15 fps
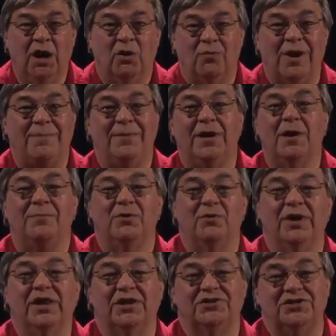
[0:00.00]
Ramping Up
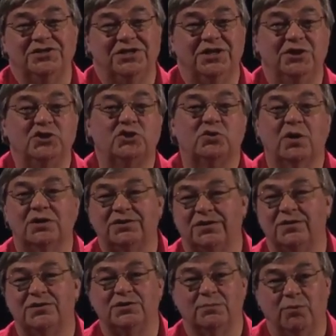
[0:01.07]
Your English is an
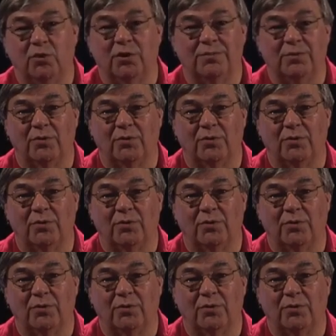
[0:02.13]
instructional support